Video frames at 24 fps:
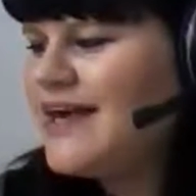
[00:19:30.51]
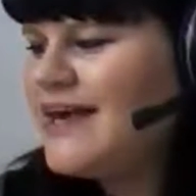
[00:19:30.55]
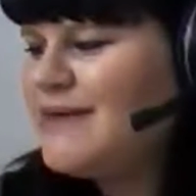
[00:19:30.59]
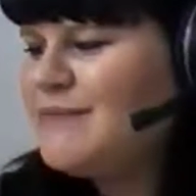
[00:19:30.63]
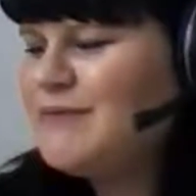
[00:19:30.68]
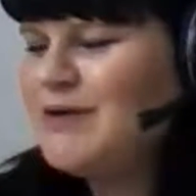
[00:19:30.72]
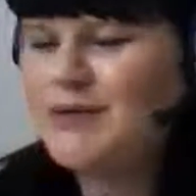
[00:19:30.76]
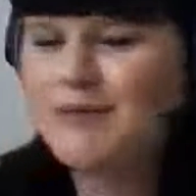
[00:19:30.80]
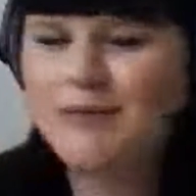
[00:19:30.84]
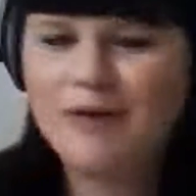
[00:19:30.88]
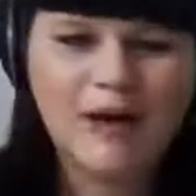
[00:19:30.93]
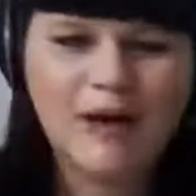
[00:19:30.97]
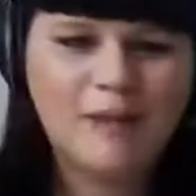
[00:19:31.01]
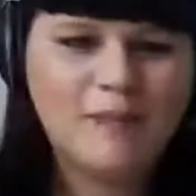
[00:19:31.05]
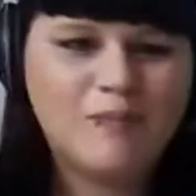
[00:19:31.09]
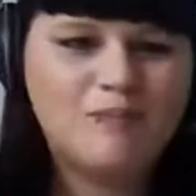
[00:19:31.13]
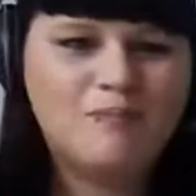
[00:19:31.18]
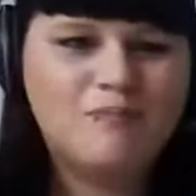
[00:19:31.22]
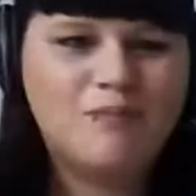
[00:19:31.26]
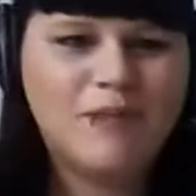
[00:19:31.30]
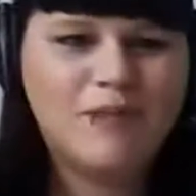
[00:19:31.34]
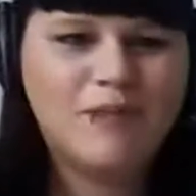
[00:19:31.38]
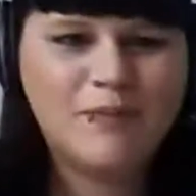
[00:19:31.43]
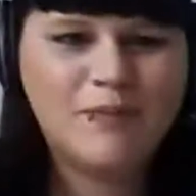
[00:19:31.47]

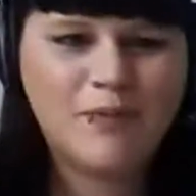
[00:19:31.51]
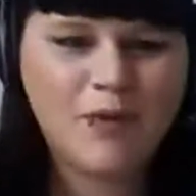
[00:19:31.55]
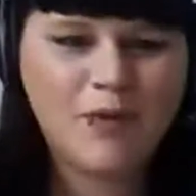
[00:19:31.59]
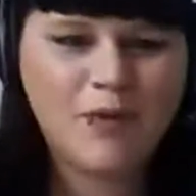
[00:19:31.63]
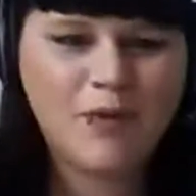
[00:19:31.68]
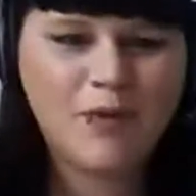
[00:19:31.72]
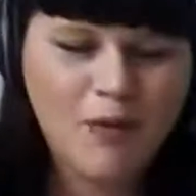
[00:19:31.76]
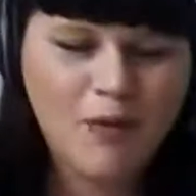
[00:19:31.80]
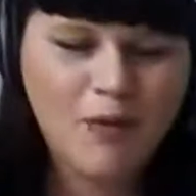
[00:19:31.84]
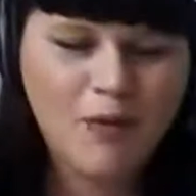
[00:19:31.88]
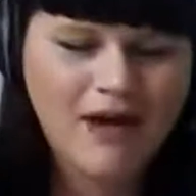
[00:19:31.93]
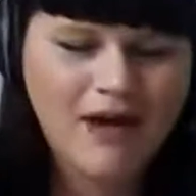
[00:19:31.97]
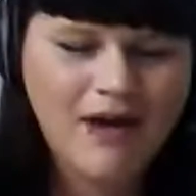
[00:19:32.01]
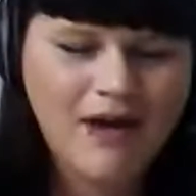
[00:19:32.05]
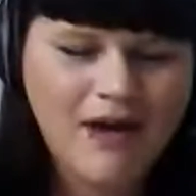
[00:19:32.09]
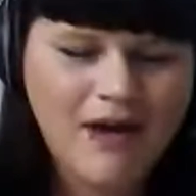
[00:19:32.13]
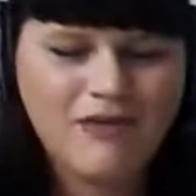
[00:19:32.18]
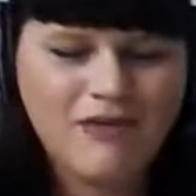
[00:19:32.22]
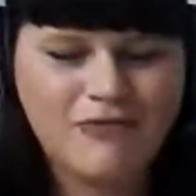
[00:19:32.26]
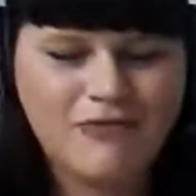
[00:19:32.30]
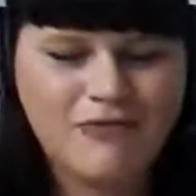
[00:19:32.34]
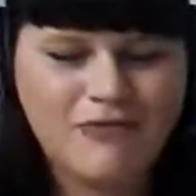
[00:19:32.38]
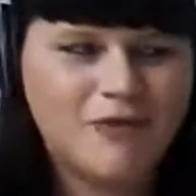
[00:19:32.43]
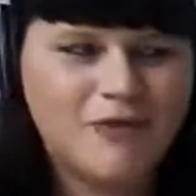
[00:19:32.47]
mobile phone, my cell
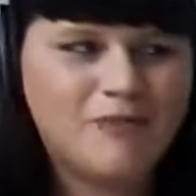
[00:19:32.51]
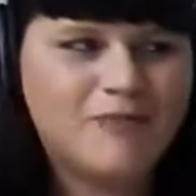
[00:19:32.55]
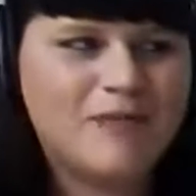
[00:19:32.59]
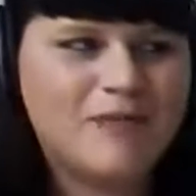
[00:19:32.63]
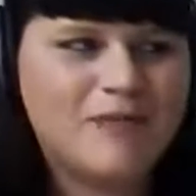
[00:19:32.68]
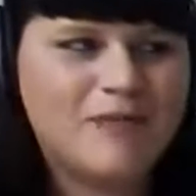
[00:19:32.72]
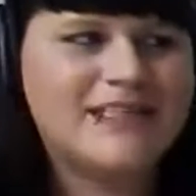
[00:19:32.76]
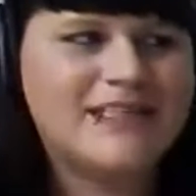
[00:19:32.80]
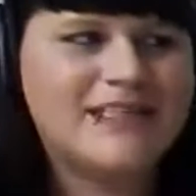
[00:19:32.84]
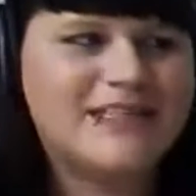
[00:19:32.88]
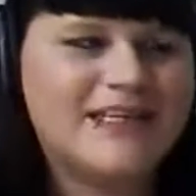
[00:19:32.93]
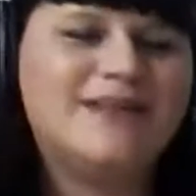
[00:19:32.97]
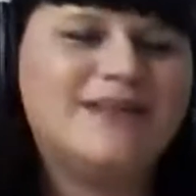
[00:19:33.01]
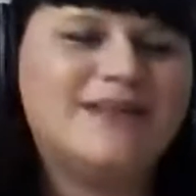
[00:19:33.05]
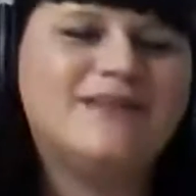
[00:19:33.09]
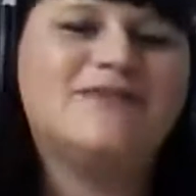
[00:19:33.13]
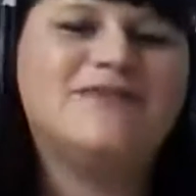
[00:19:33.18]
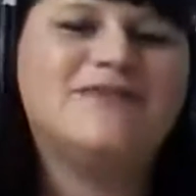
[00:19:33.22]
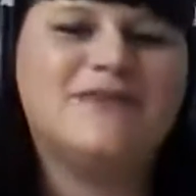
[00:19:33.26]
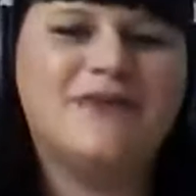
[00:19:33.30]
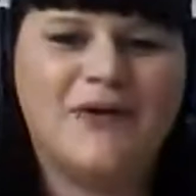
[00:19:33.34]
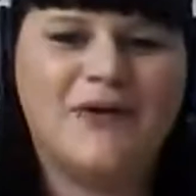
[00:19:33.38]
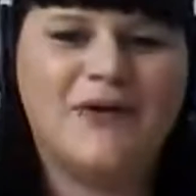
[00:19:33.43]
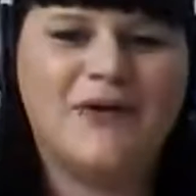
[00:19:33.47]
phone, just because
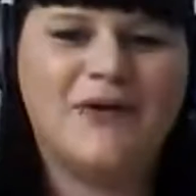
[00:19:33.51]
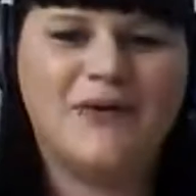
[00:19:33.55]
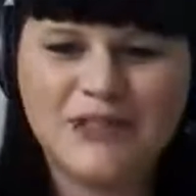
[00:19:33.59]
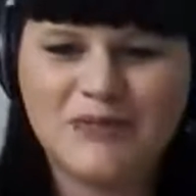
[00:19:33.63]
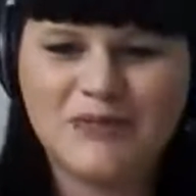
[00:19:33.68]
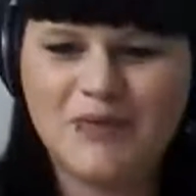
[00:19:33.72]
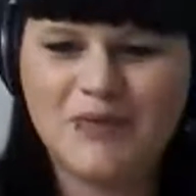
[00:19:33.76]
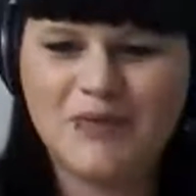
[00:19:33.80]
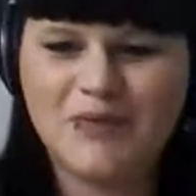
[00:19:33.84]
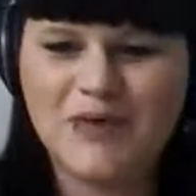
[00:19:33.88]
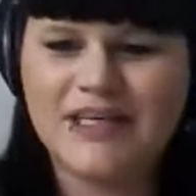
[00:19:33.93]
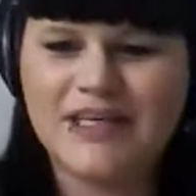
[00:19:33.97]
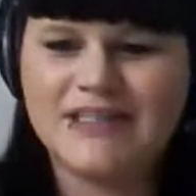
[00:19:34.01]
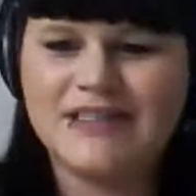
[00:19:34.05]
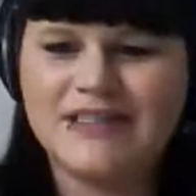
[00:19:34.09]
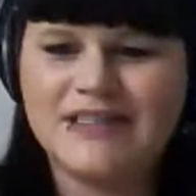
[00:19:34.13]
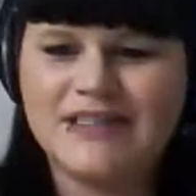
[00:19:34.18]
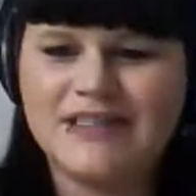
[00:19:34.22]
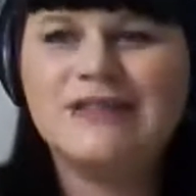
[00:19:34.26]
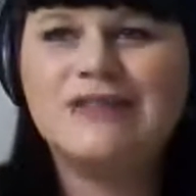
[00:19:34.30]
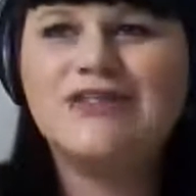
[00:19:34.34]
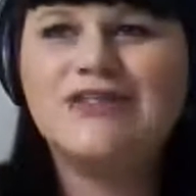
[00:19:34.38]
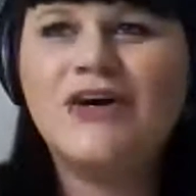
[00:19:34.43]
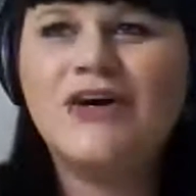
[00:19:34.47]
it's so useful for
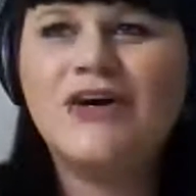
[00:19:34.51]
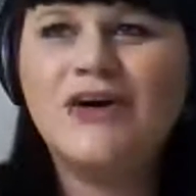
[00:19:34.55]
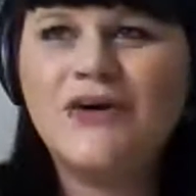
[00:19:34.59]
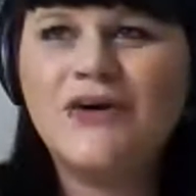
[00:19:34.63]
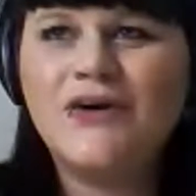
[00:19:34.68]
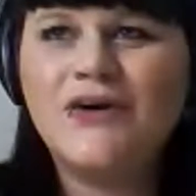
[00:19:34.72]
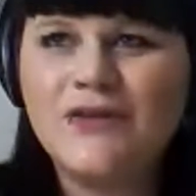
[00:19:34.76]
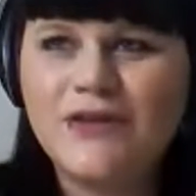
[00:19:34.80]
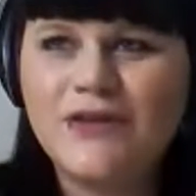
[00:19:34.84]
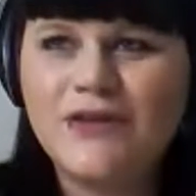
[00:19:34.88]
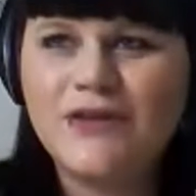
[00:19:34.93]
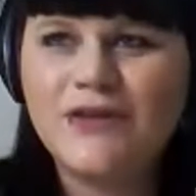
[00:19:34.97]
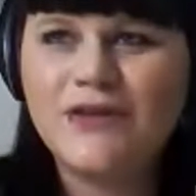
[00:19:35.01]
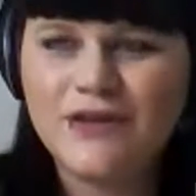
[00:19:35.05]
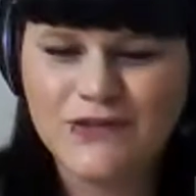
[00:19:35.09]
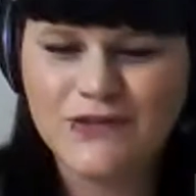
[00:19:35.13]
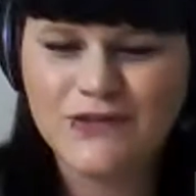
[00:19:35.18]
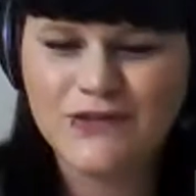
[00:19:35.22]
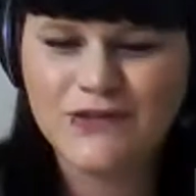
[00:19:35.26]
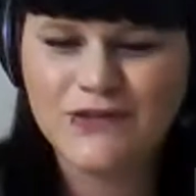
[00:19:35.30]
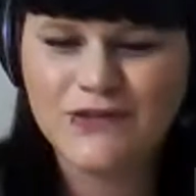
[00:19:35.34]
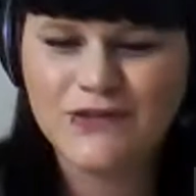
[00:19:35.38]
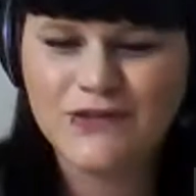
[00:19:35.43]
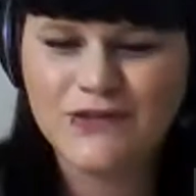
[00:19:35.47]
so many different
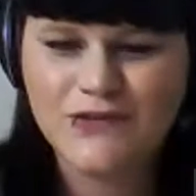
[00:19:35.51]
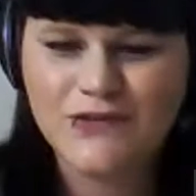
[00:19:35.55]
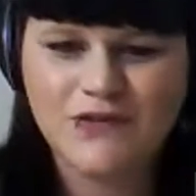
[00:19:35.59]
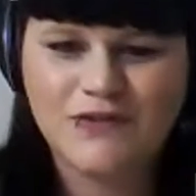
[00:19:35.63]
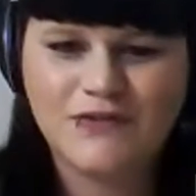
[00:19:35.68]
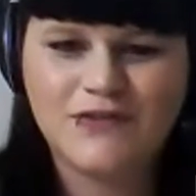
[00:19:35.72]
things.